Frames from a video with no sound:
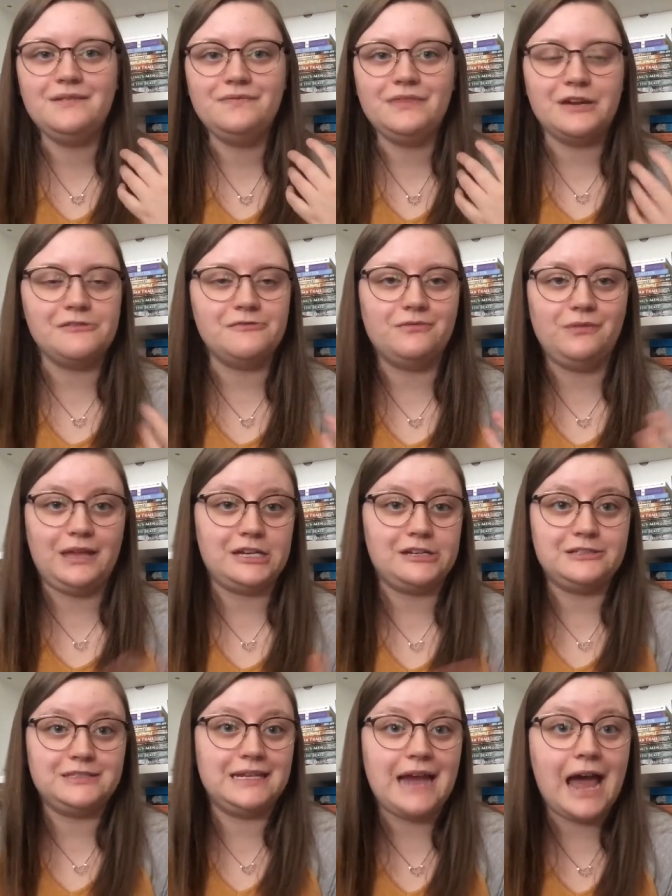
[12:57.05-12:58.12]
that, like,
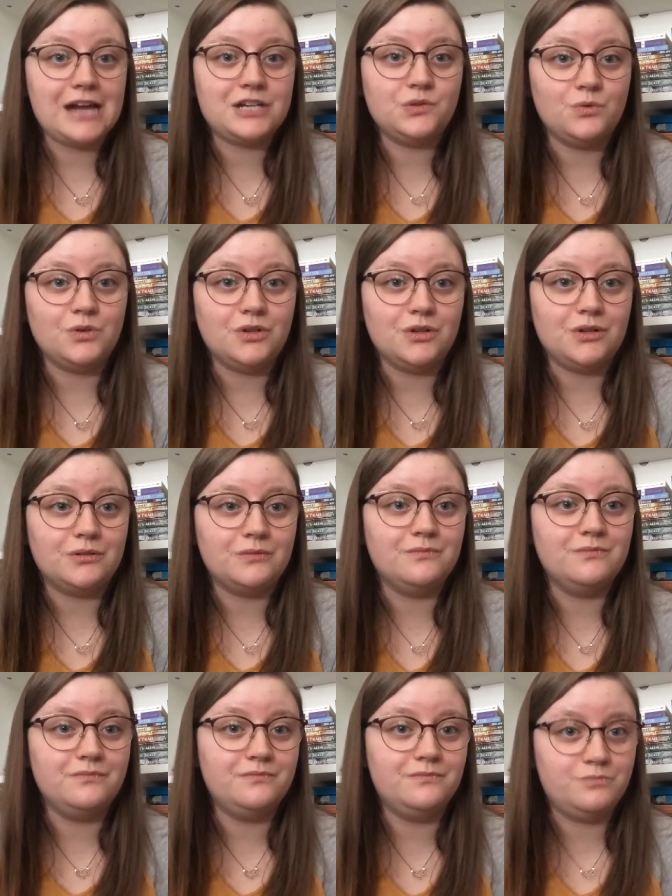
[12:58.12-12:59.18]
it's an actual
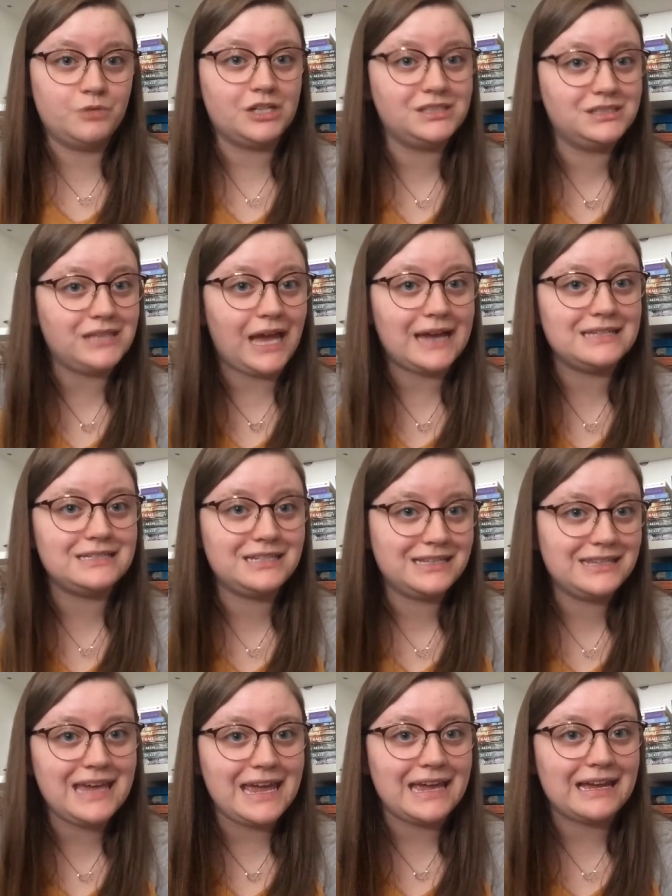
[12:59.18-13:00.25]
book-sized
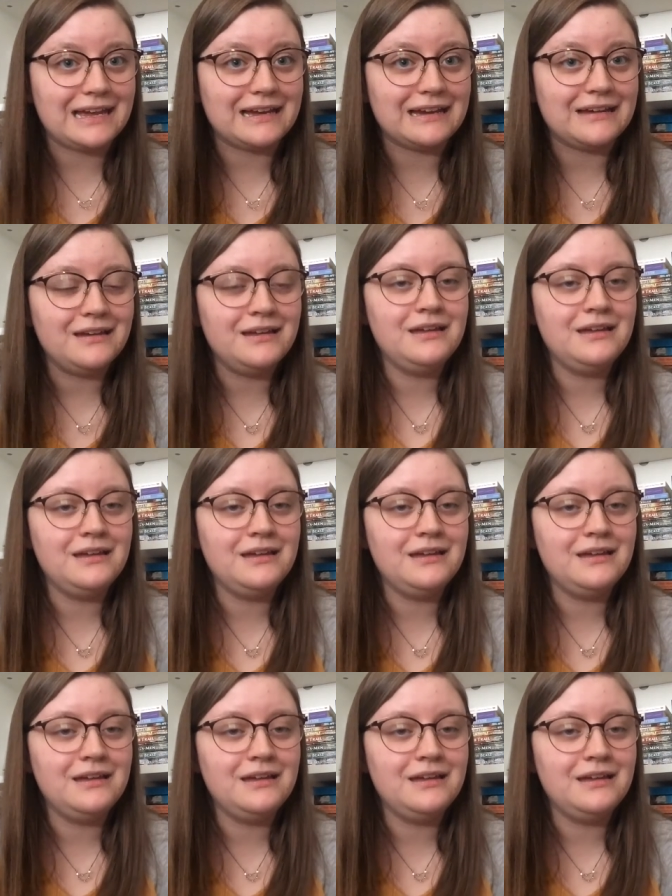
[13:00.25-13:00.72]
thing.